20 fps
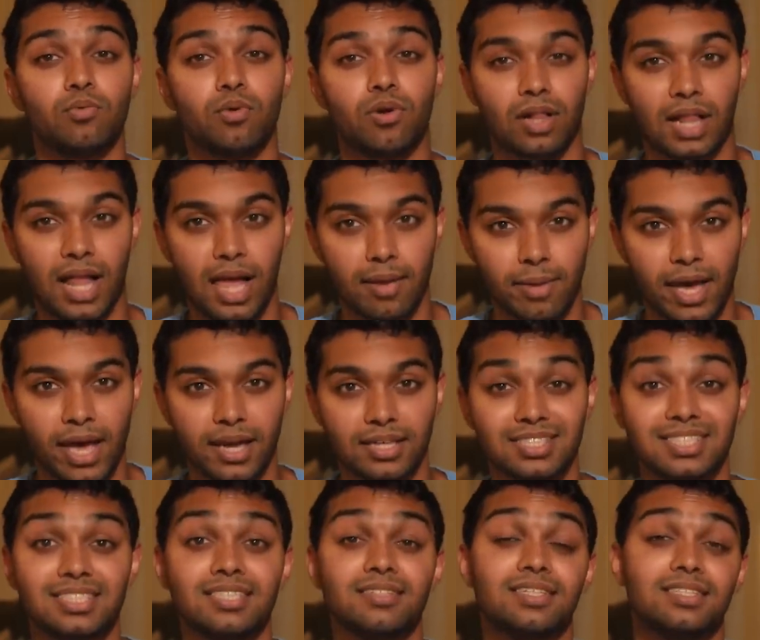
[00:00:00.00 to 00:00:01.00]
will
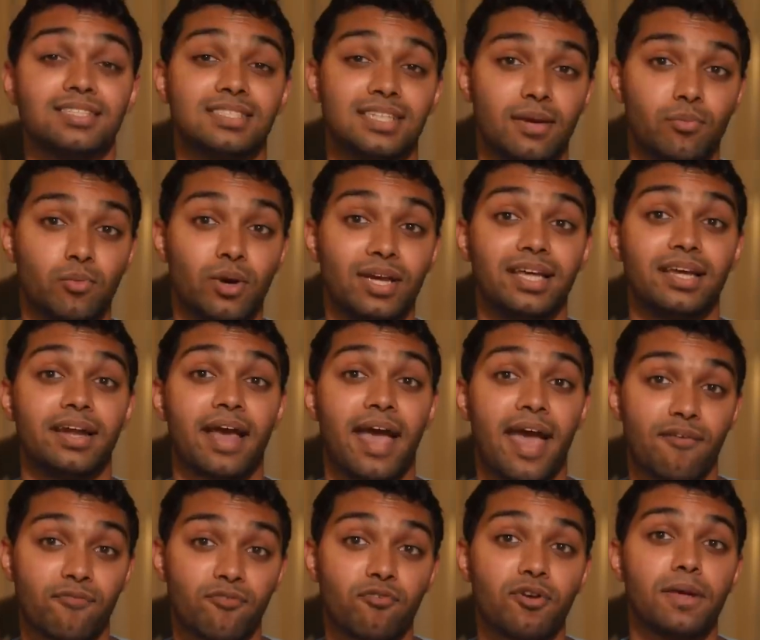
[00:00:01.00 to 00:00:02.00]
climax the same way that
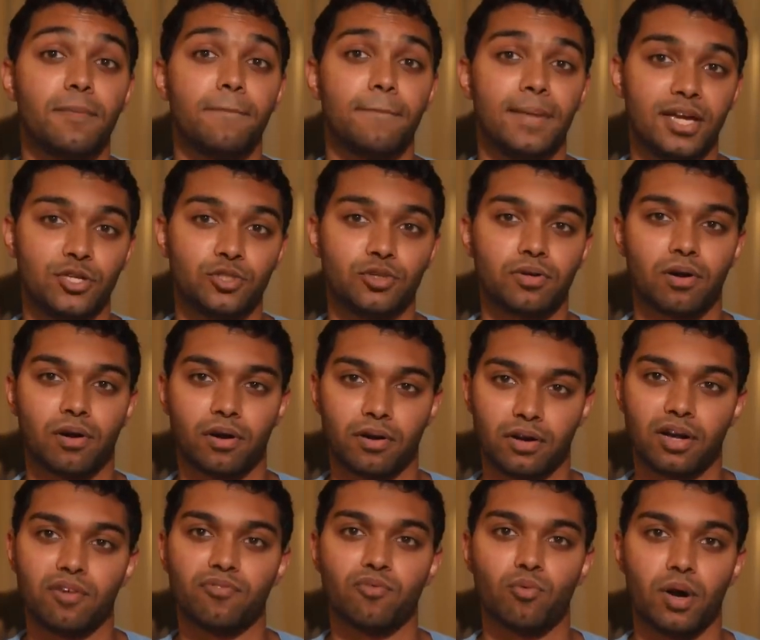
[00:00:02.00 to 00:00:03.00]
every major
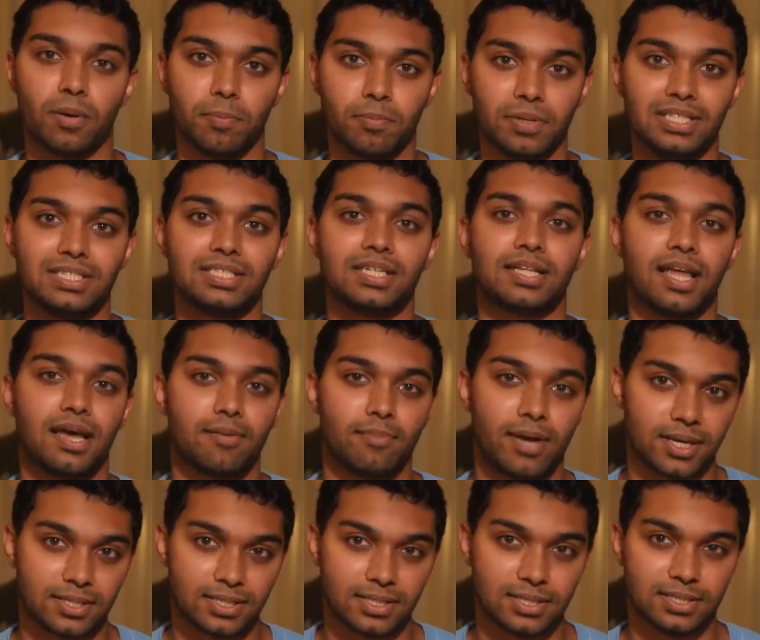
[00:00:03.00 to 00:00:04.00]
arc of One Piece
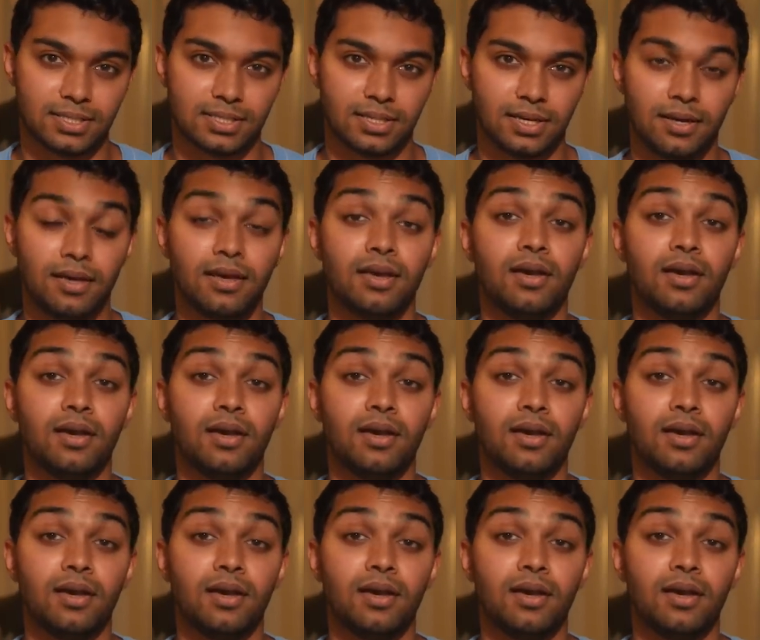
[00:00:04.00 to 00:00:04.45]
climaxes,